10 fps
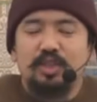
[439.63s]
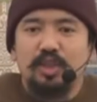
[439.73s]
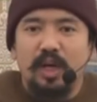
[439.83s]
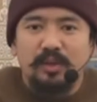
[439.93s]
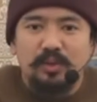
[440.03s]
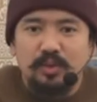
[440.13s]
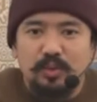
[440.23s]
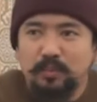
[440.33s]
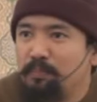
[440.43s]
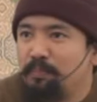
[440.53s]
not
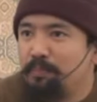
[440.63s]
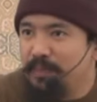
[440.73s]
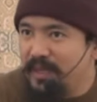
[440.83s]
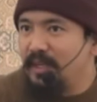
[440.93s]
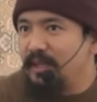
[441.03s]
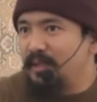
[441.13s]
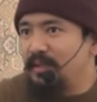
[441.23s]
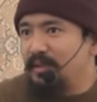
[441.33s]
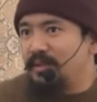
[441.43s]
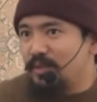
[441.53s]
to be,
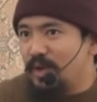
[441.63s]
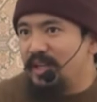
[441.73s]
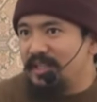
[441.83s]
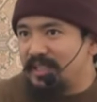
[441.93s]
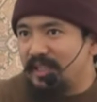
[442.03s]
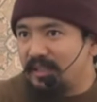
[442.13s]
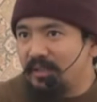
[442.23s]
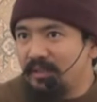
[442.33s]
do you understand?